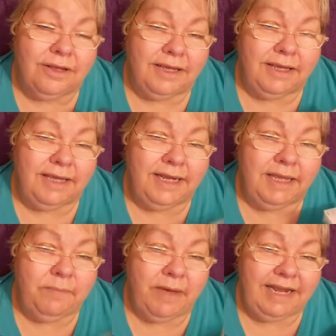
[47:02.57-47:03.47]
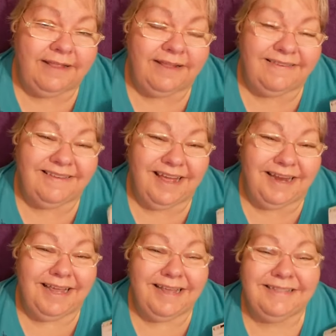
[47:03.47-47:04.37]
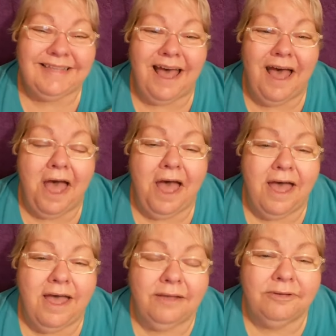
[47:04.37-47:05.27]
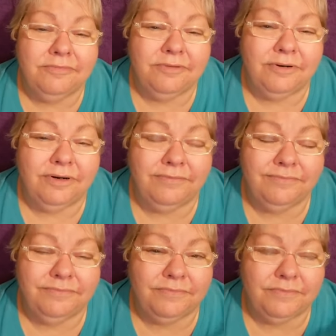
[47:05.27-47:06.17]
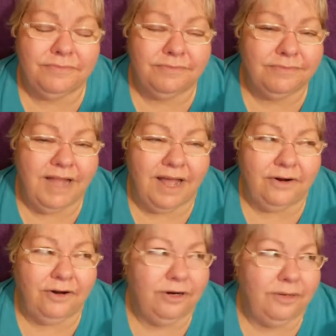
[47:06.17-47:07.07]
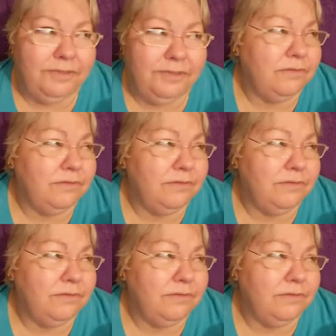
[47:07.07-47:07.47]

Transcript: anybody that studies, uh, not herbs,